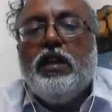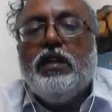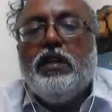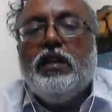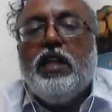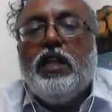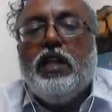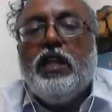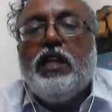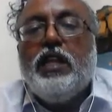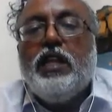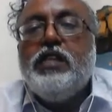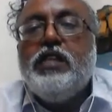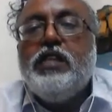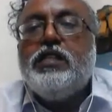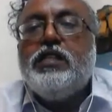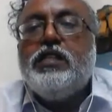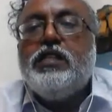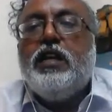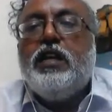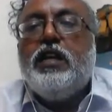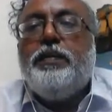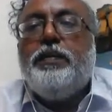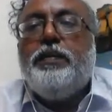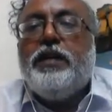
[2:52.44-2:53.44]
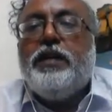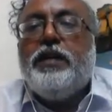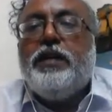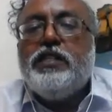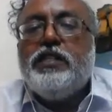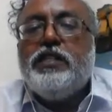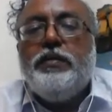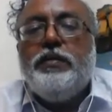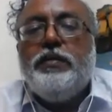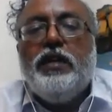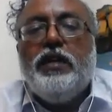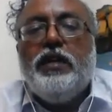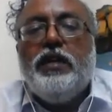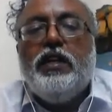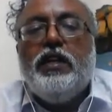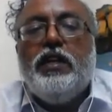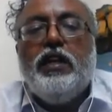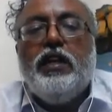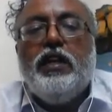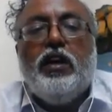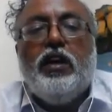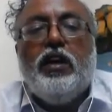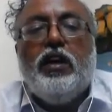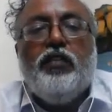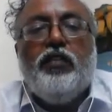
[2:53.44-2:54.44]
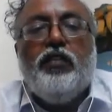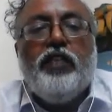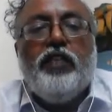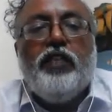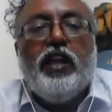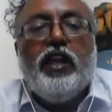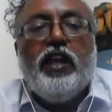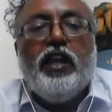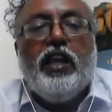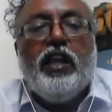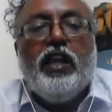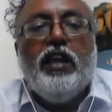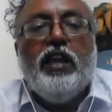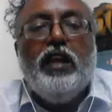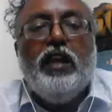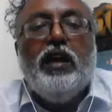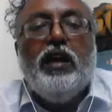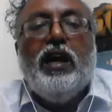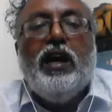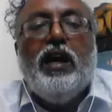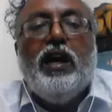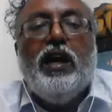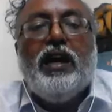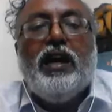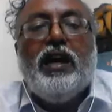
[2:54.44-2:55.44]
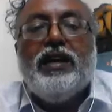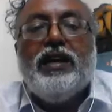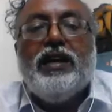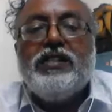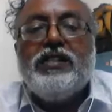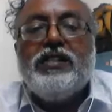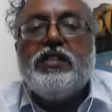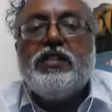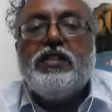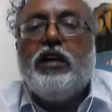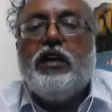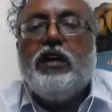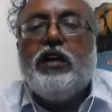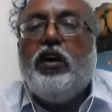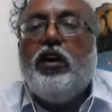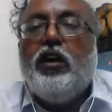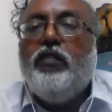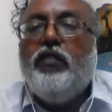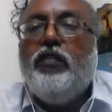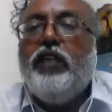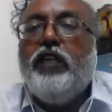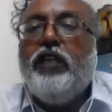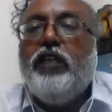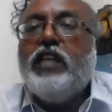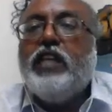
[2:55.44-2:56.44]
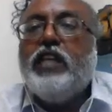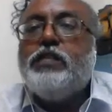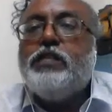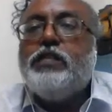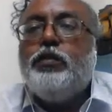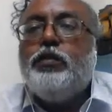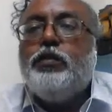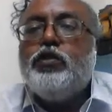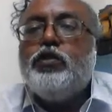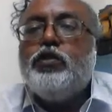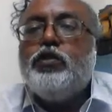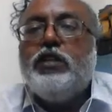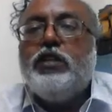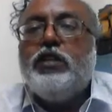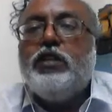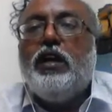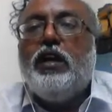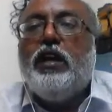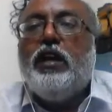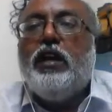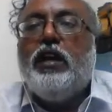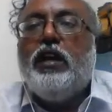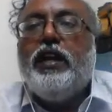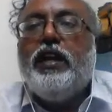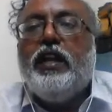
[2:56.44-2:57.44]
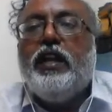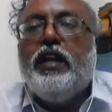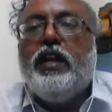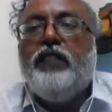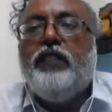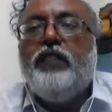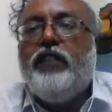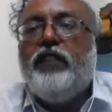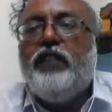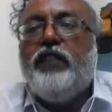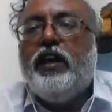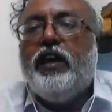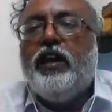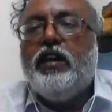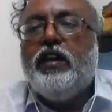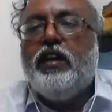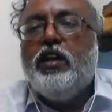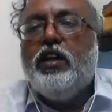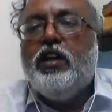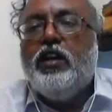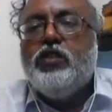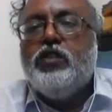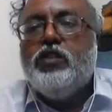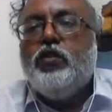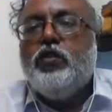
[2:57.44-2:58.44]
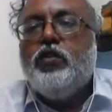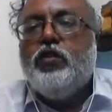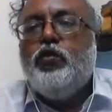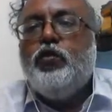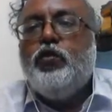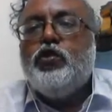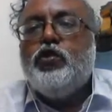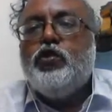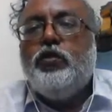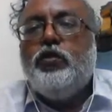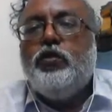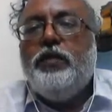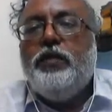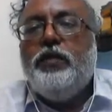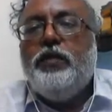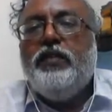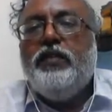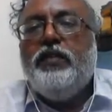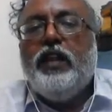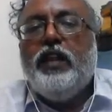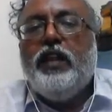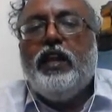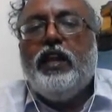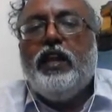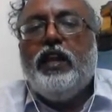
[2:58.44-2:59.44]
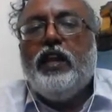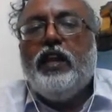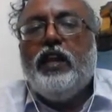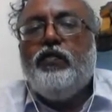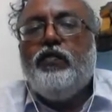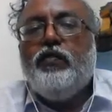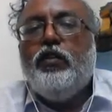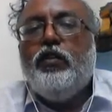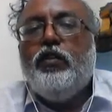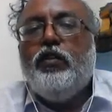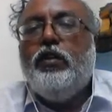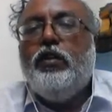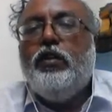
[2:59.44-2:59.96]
there is a possibility of taking risk of explosion or getting fire. So we should be very careful